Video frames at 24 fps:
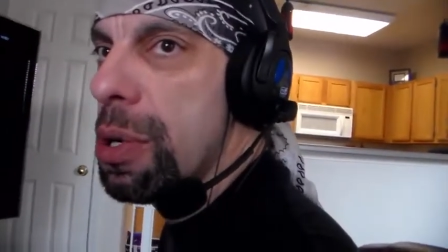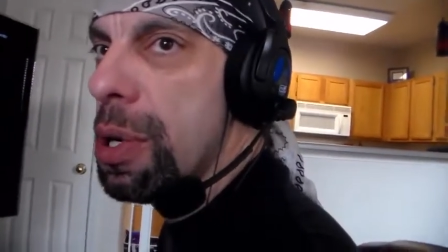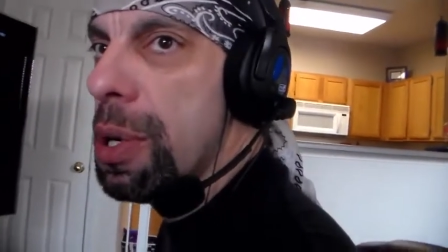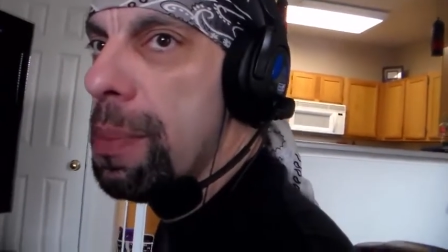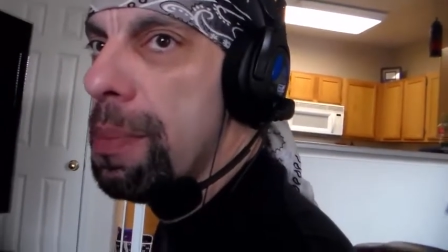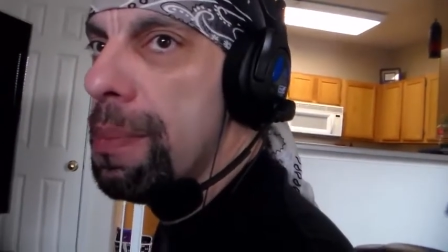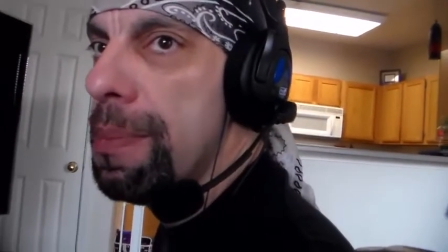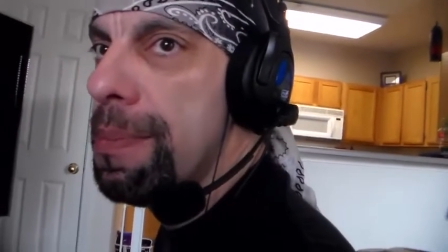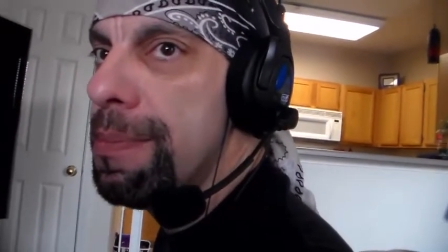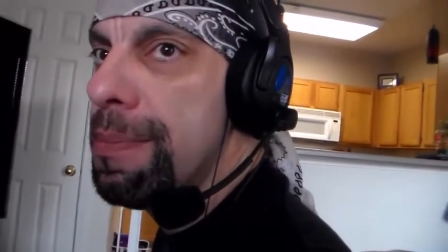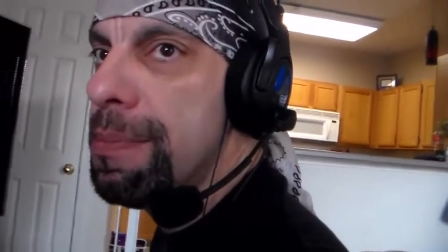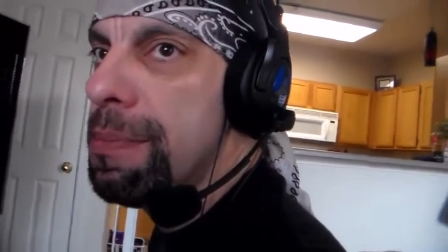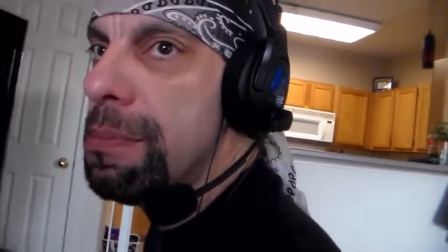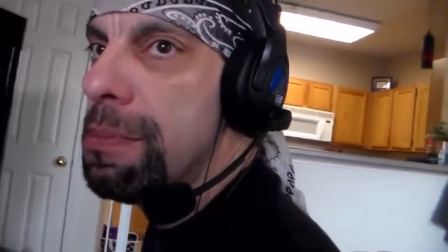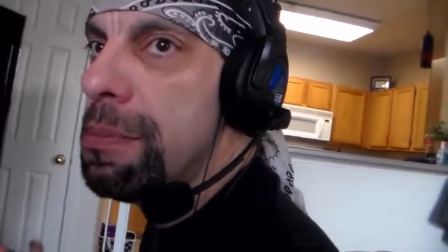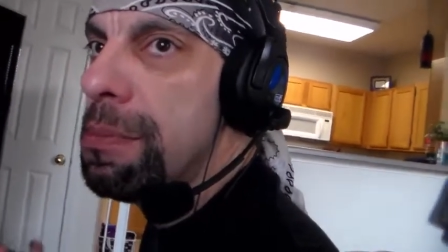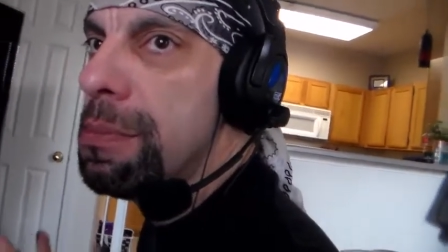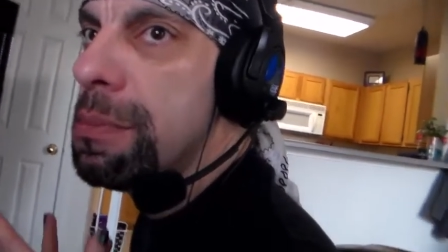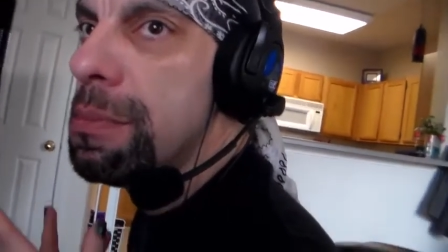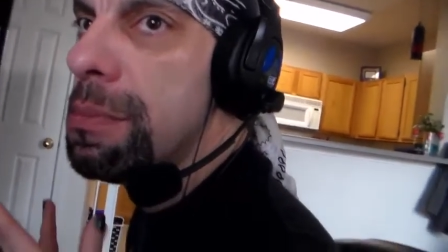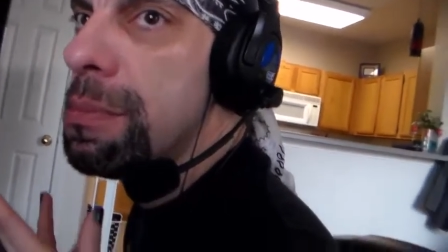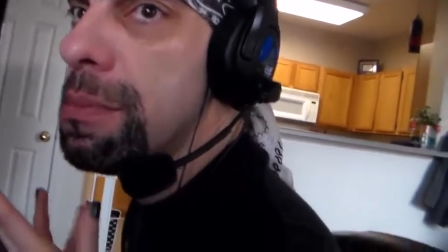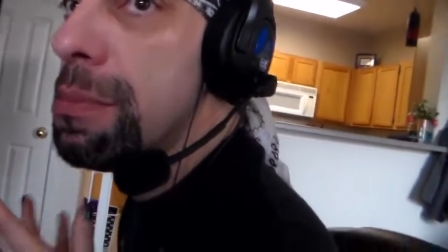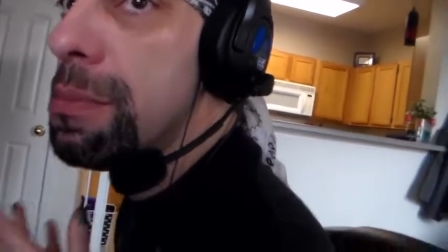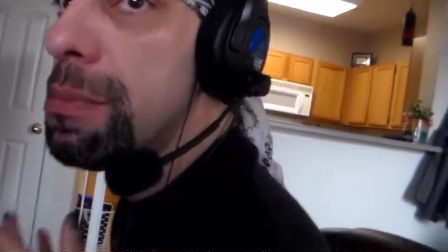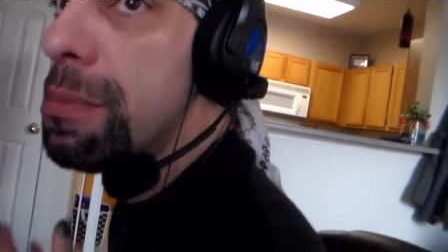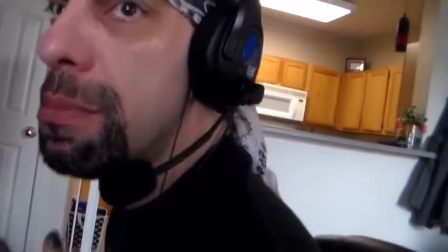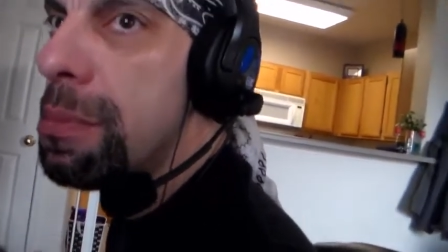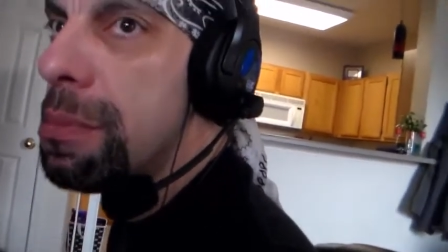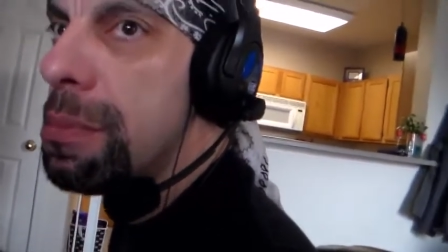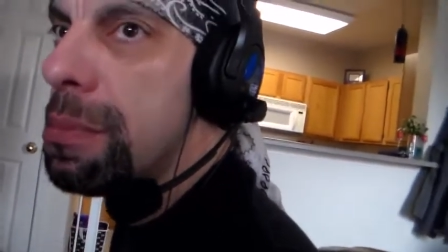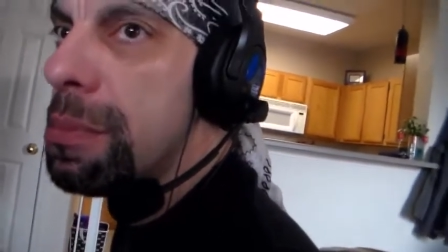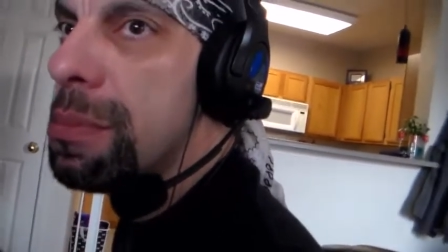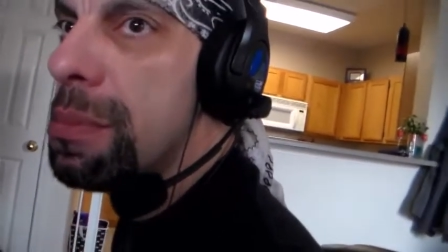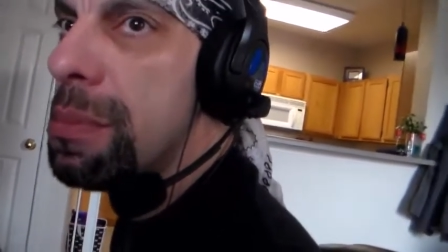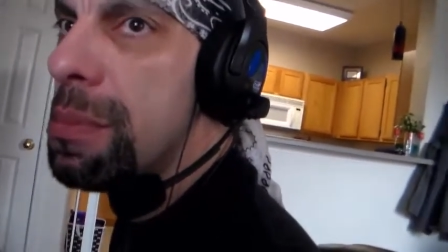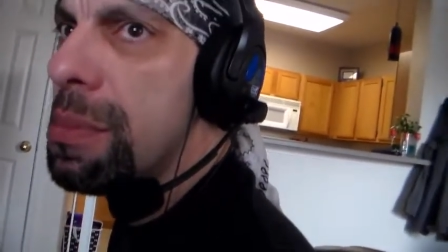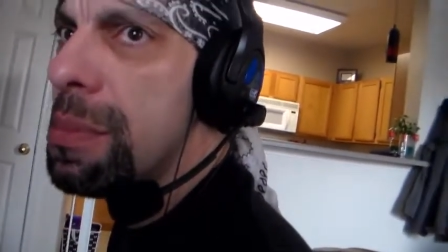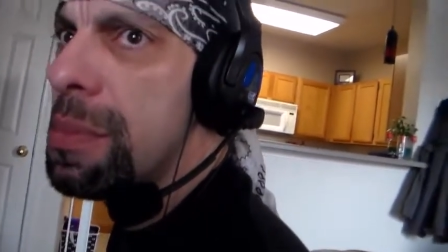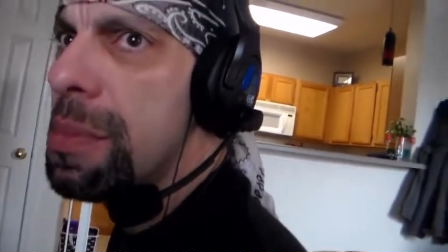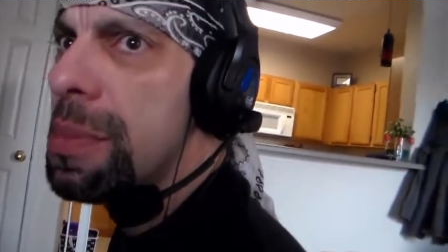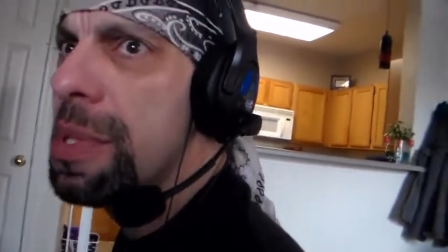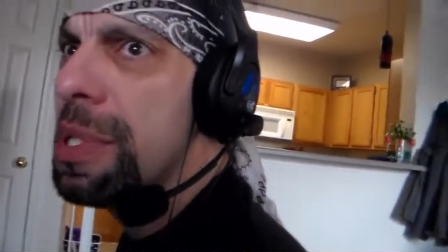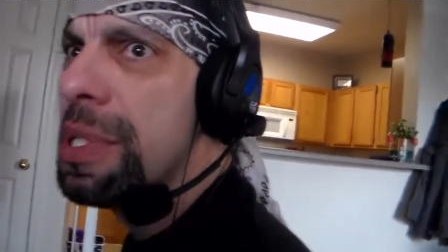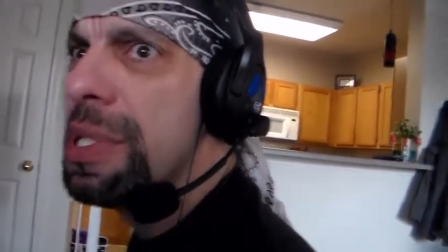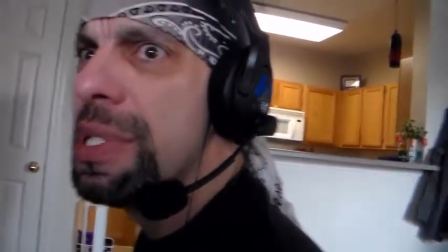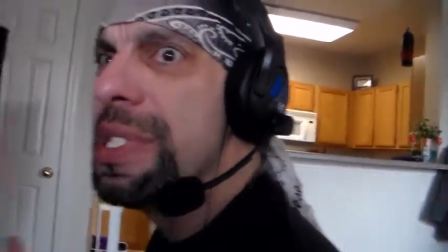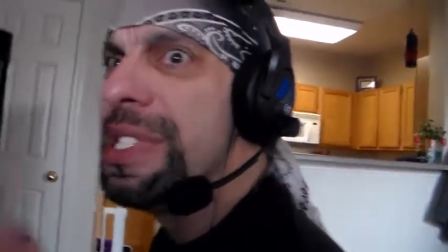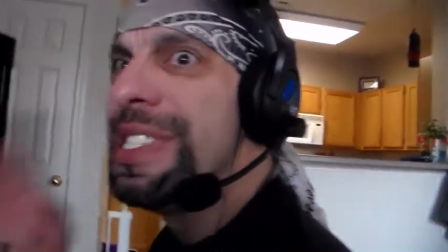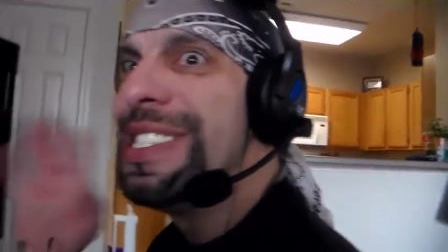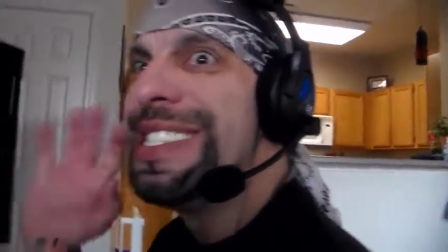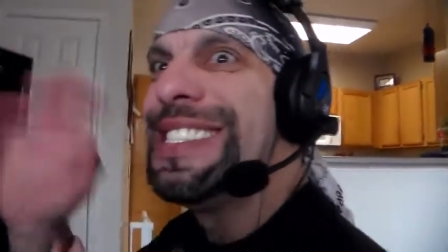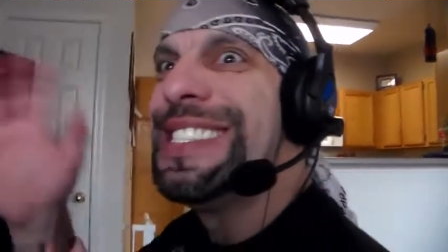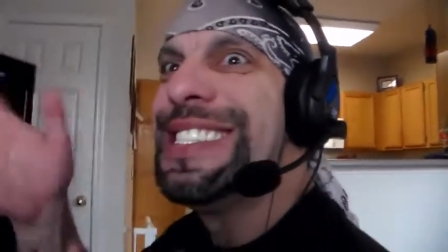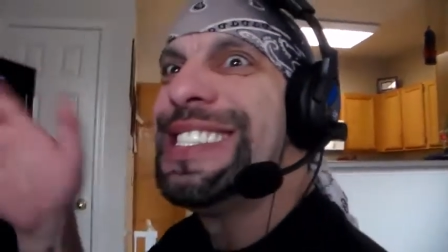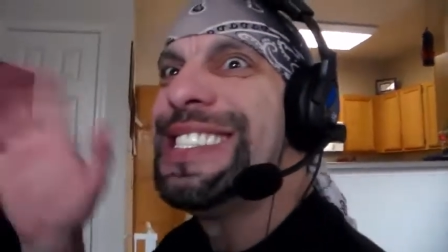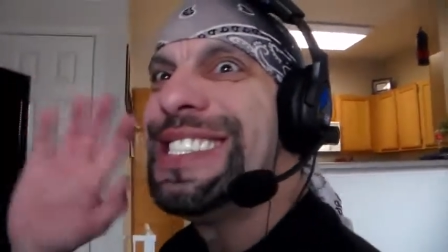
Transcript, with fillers: Stream. Do what we just did again.